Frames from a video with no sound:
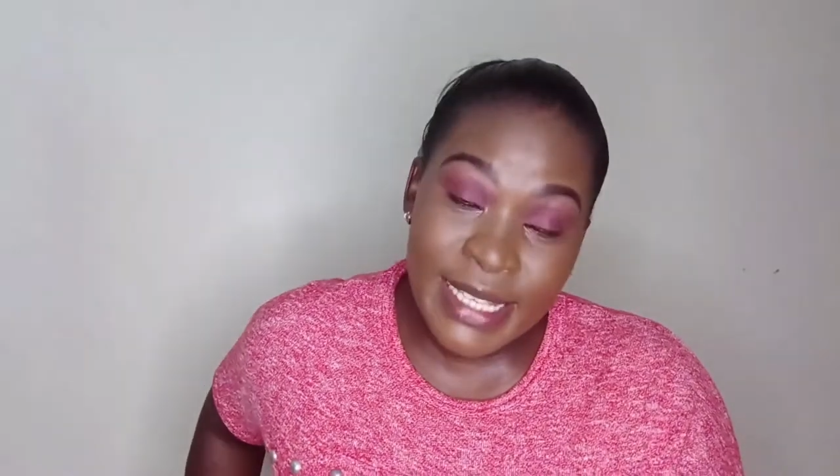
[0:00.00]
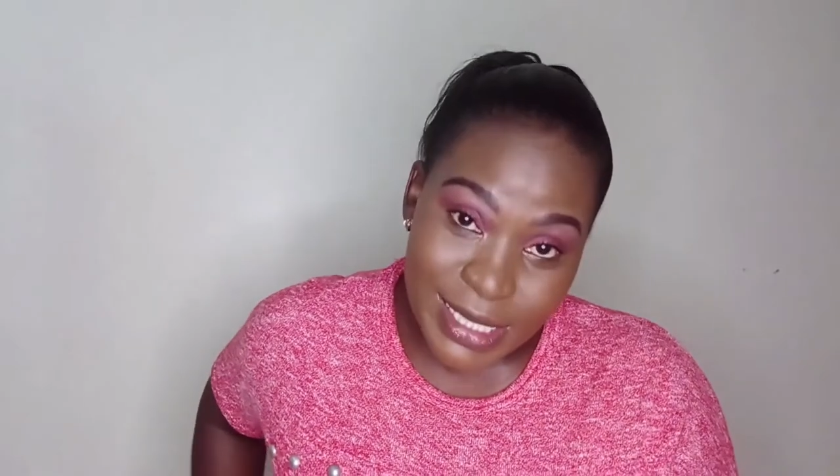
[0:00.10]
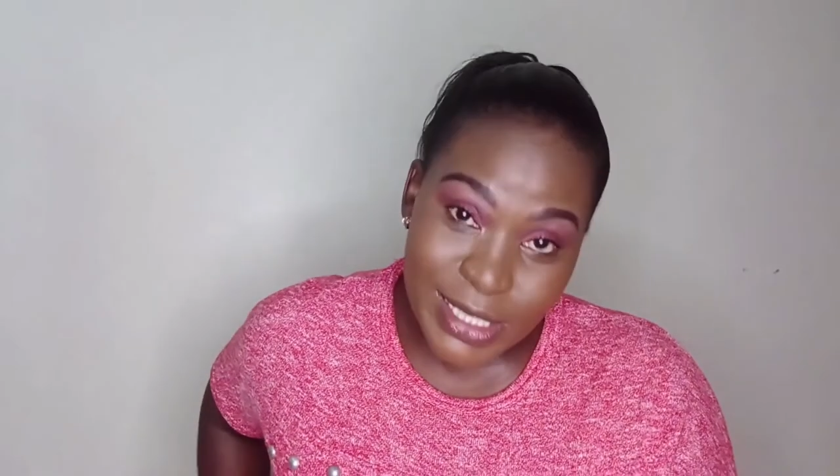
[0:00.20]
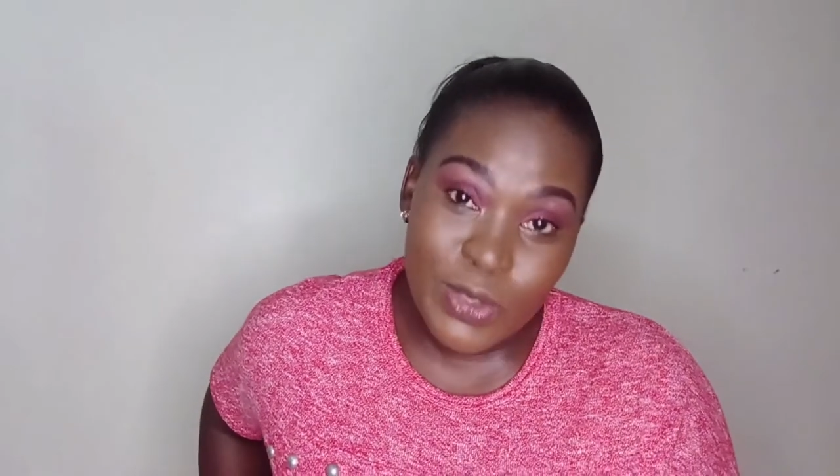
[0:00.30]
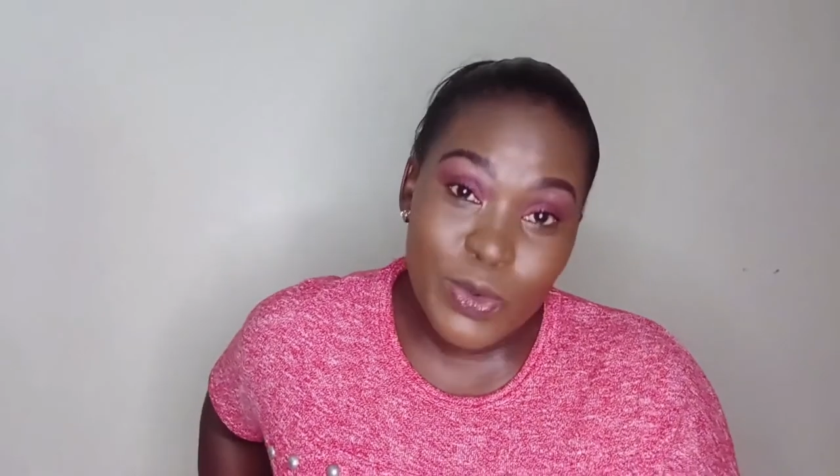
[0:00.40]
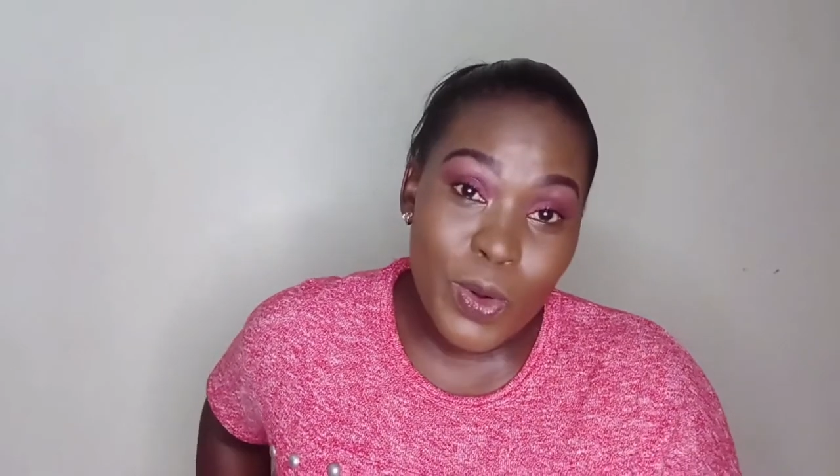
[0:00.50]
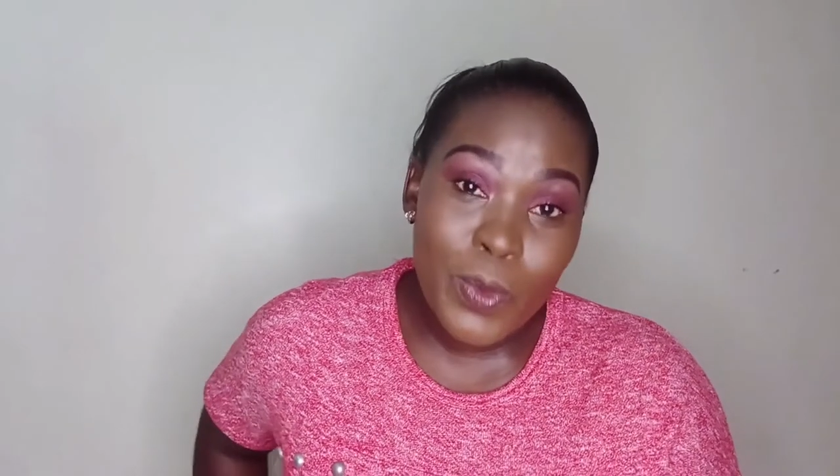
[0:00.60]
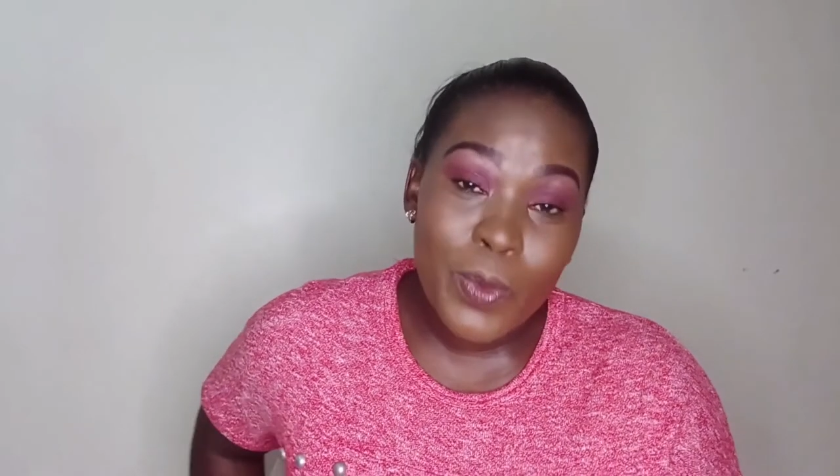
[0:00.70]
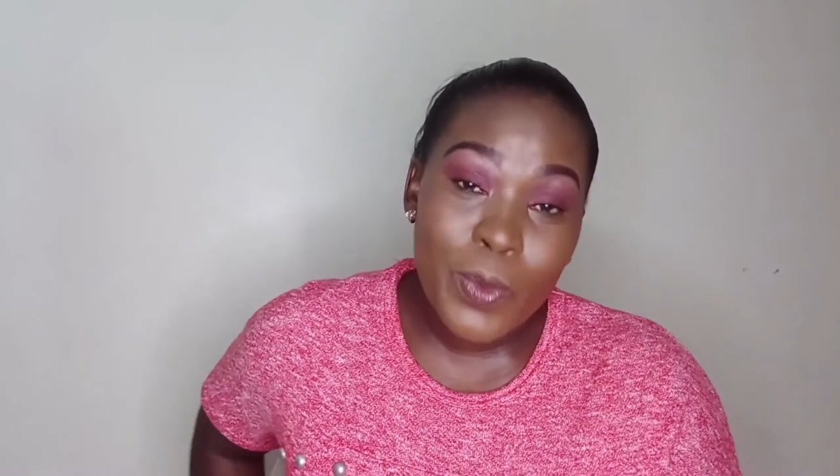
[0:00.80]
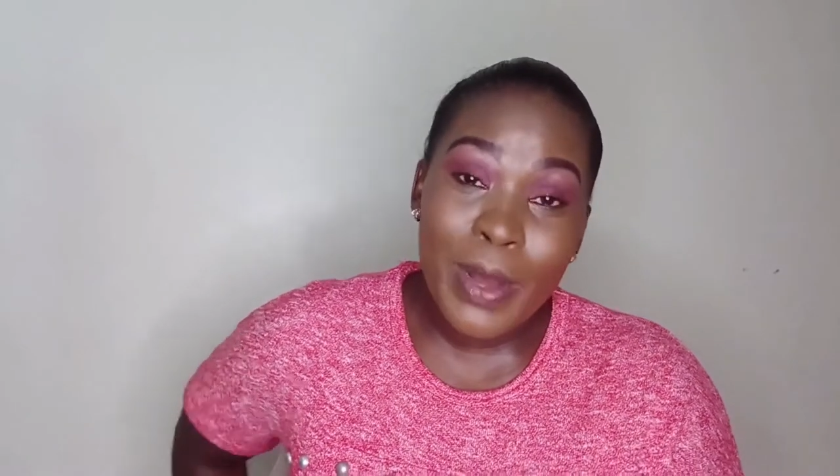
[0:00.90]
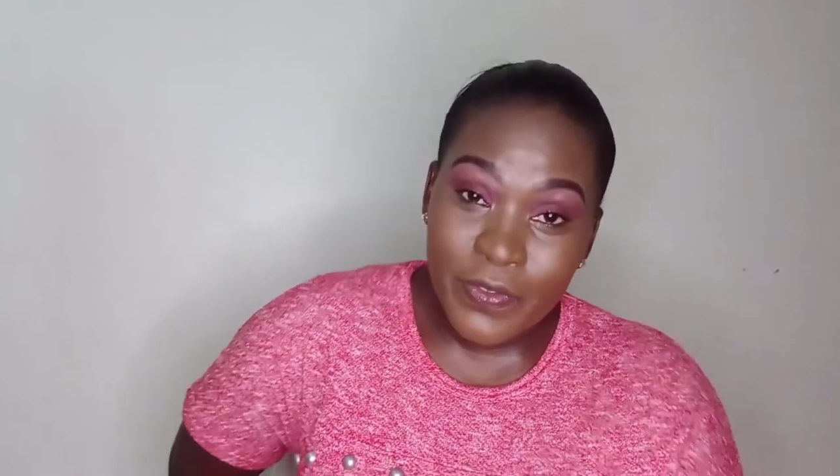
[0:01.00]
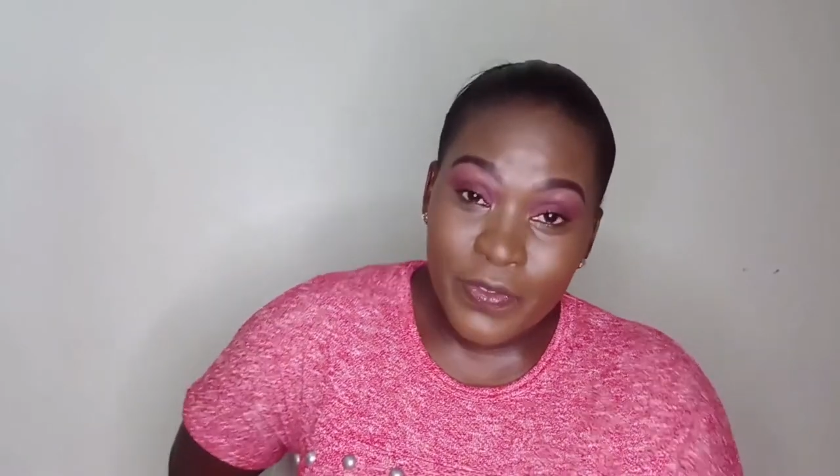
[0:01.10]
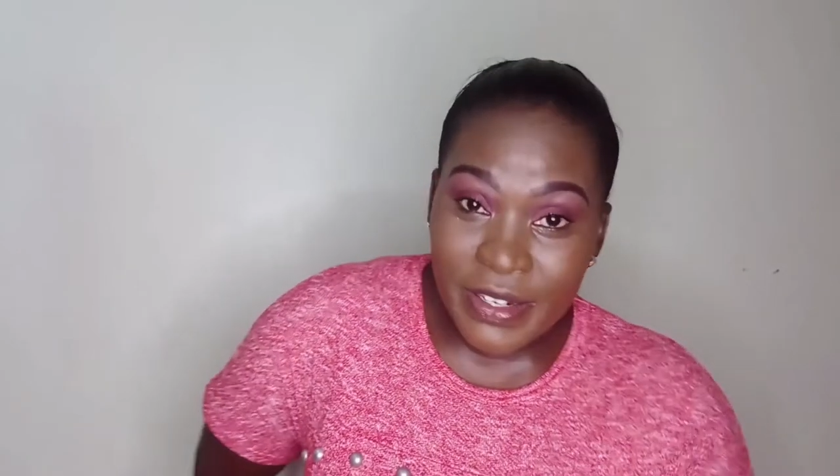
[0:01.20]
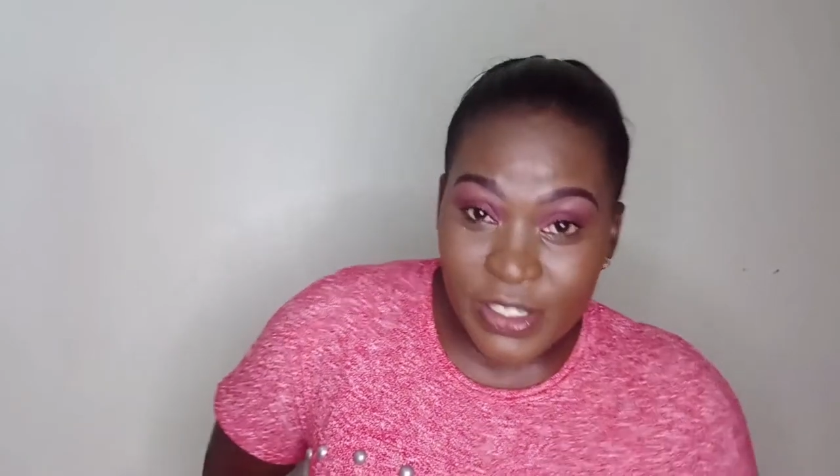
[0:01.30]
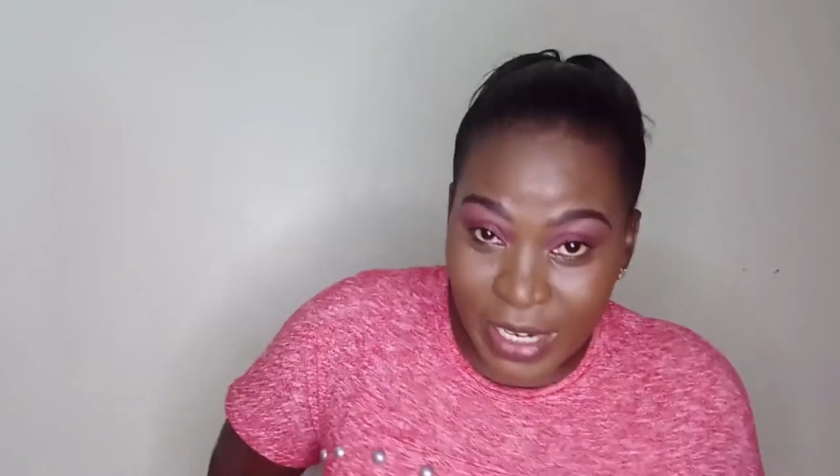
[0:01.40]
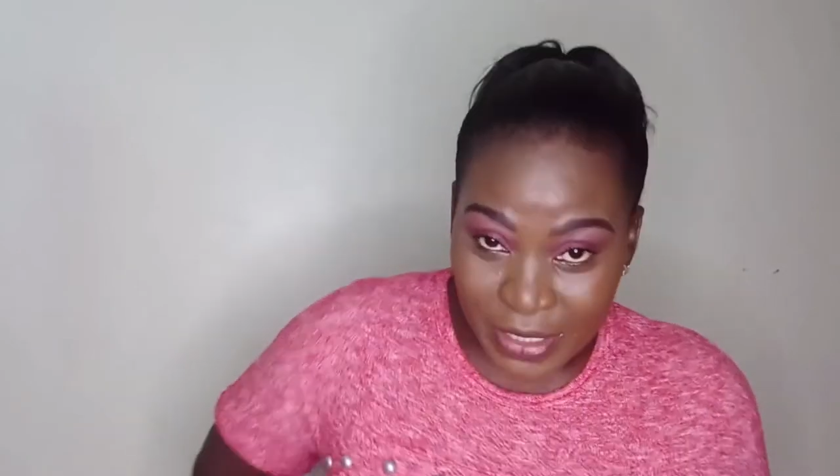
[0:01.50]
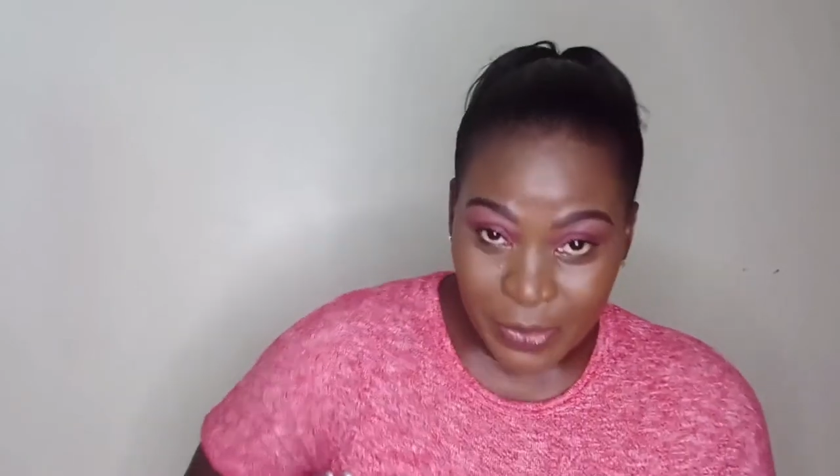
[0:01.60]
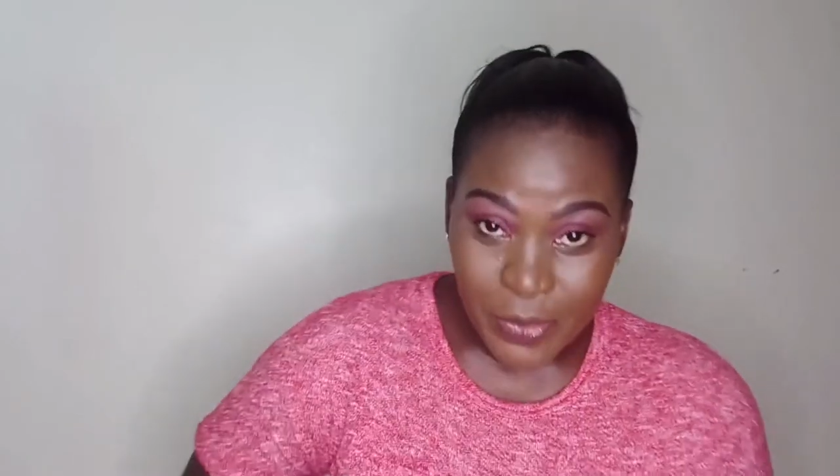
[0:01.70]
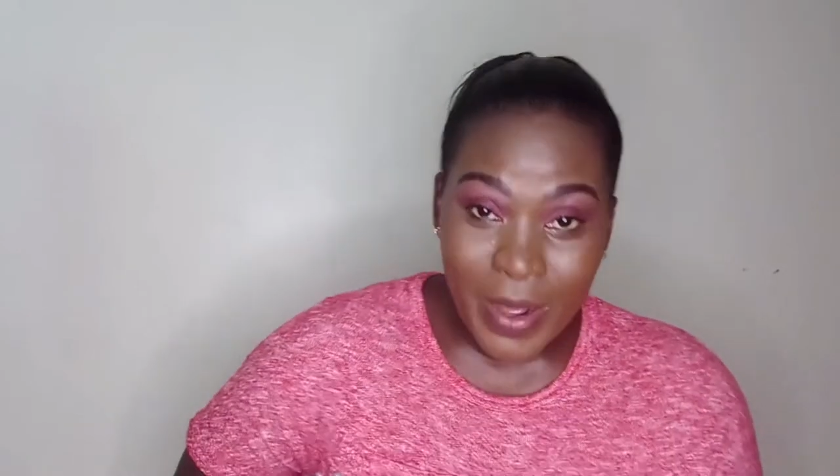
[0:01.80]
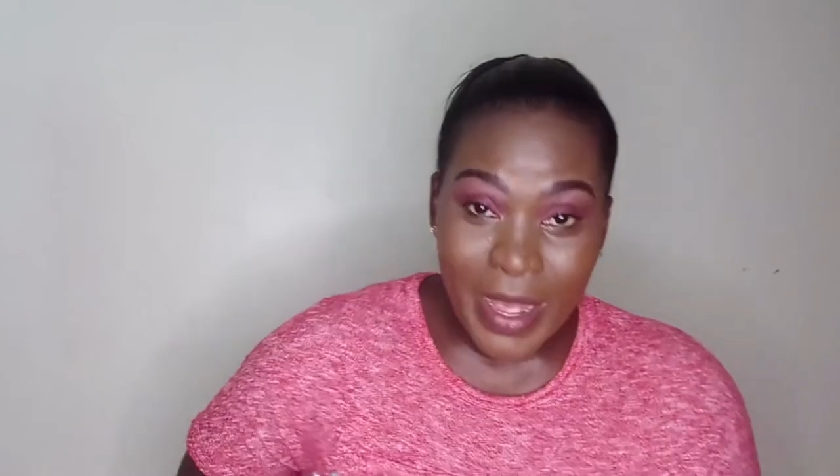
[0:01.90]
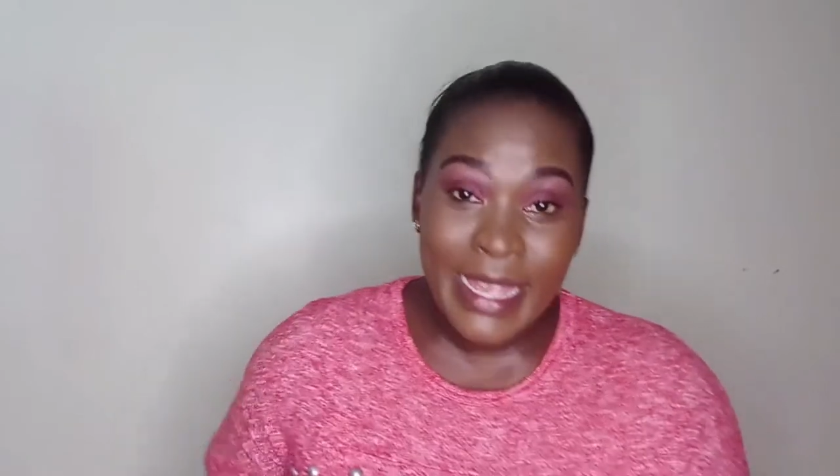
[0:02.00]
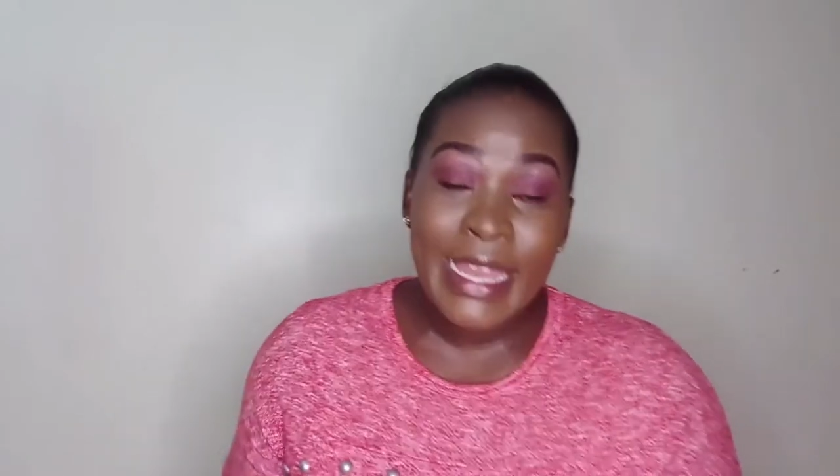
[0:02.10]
you are part of the reason as to why